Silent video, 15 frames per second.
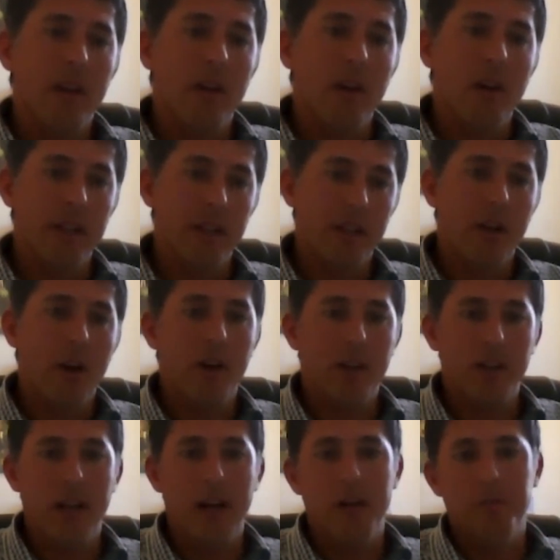either
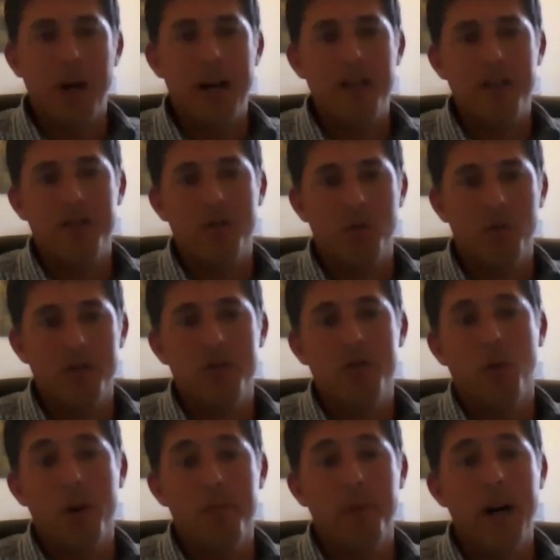coconut based or
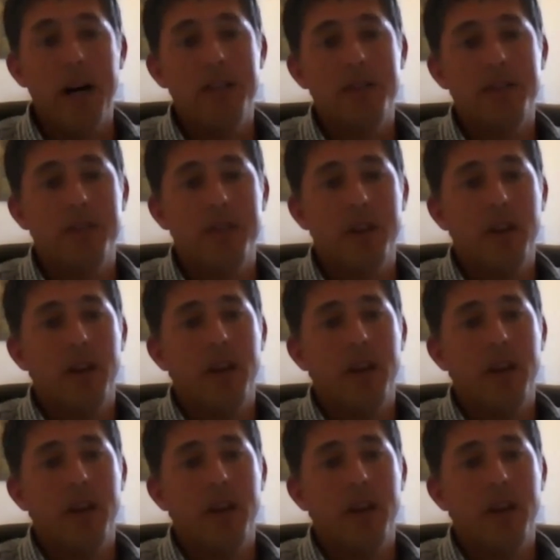soy based.